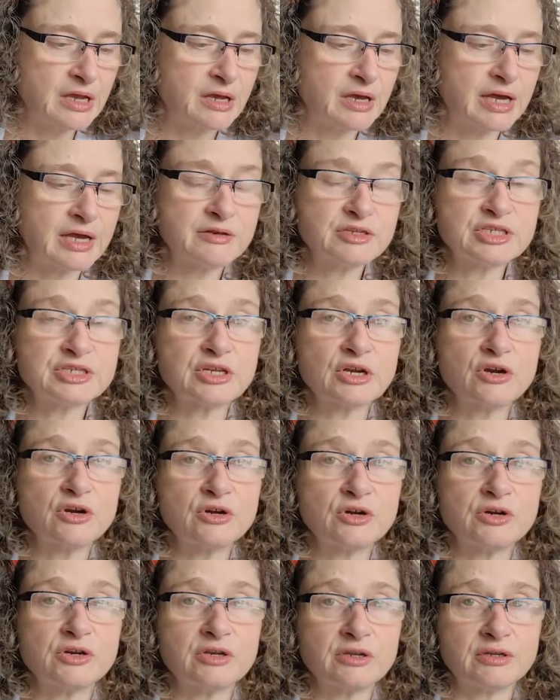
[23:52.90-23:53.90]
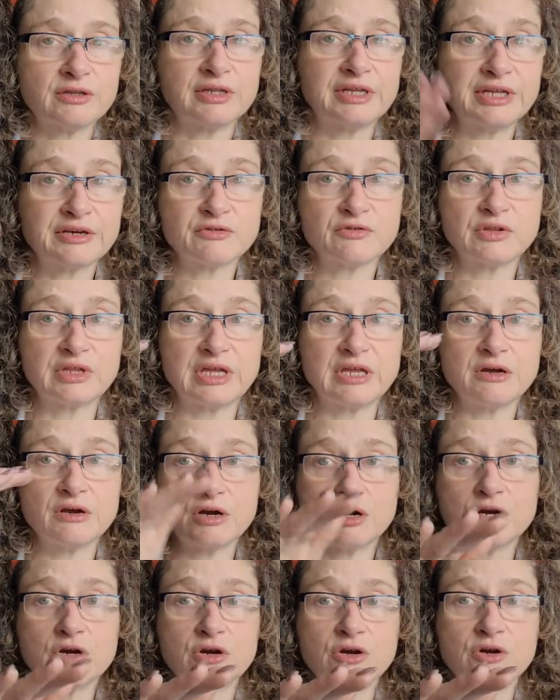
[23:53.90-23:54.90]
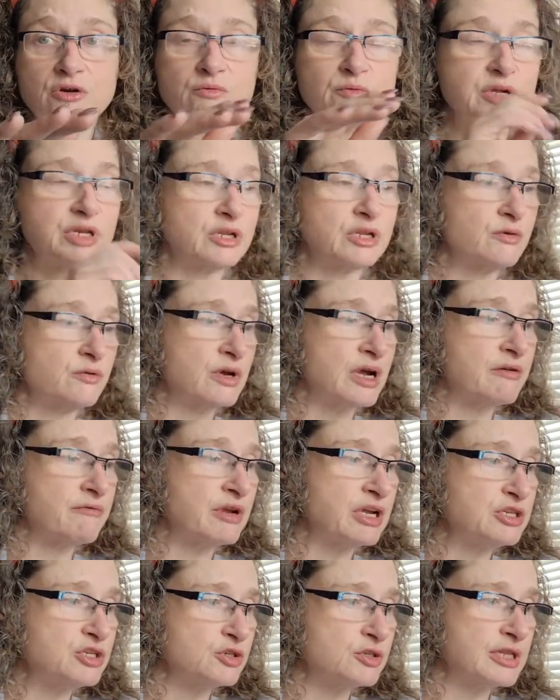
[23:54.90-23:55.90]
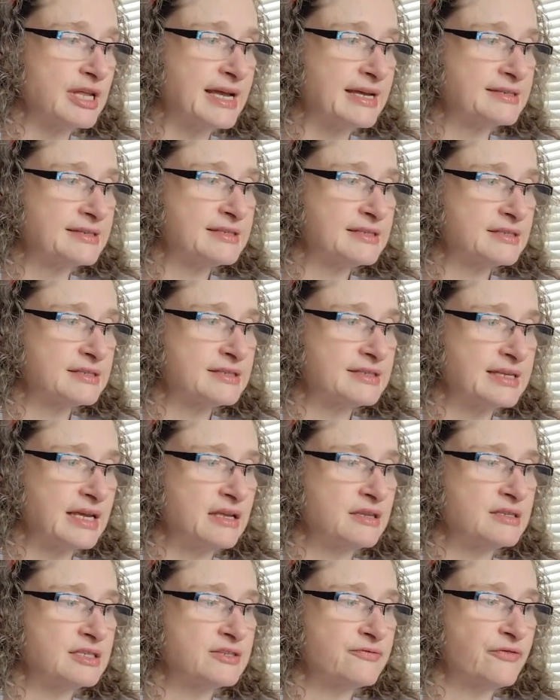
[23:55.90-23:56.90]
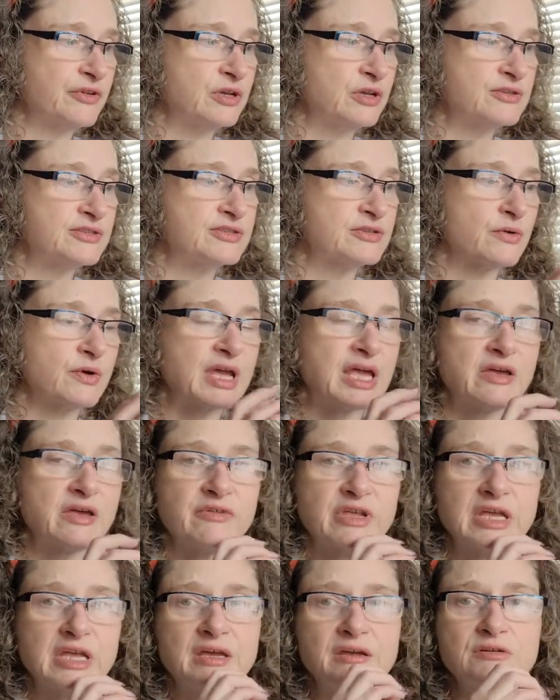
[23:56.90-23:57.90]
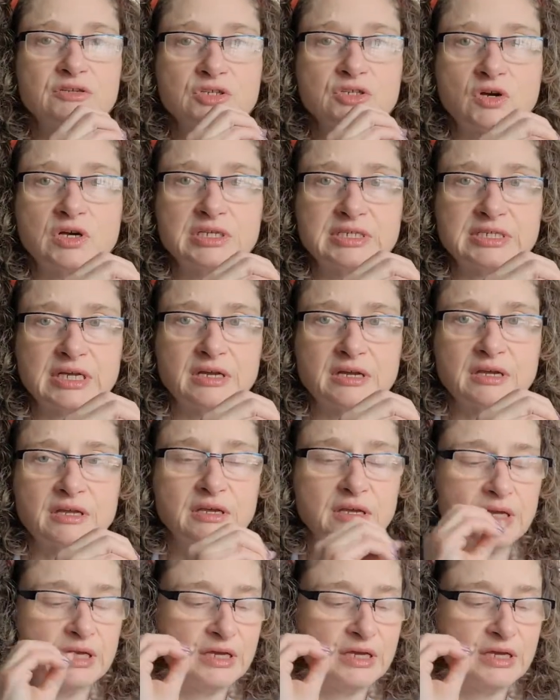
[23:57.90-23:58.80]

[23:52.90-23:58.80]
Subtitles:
I just literally heard when I read your last sentence, feels so heavy and daunting.